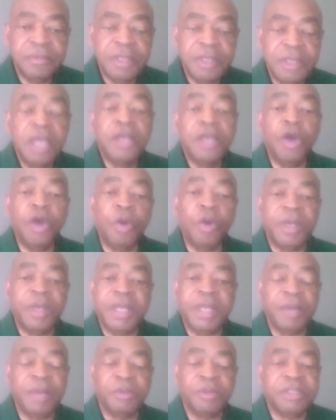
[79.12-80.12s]
No, my
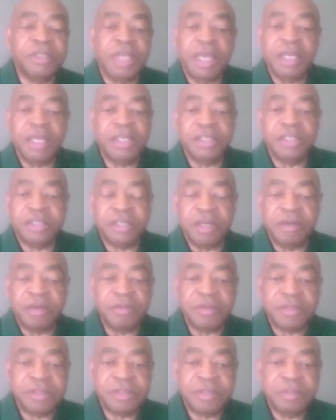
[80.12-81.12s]
dad was not in the
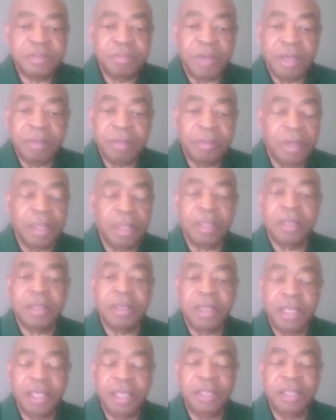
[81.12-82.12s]
service. My mother
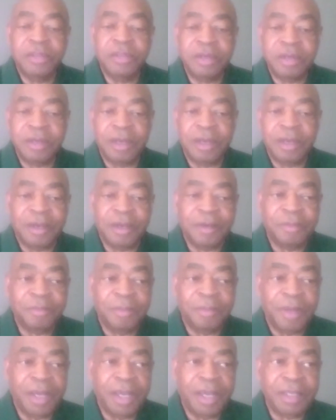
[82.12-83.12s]
either.
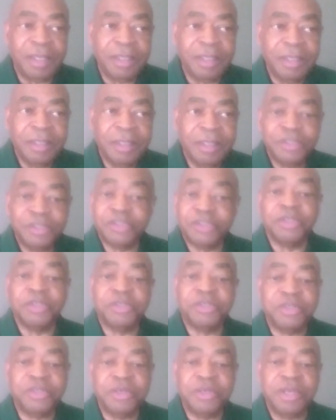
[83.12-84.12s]
My
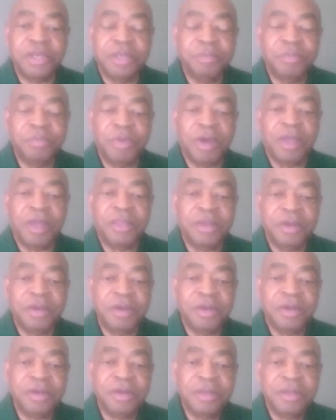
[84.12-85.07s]
sisters and brothers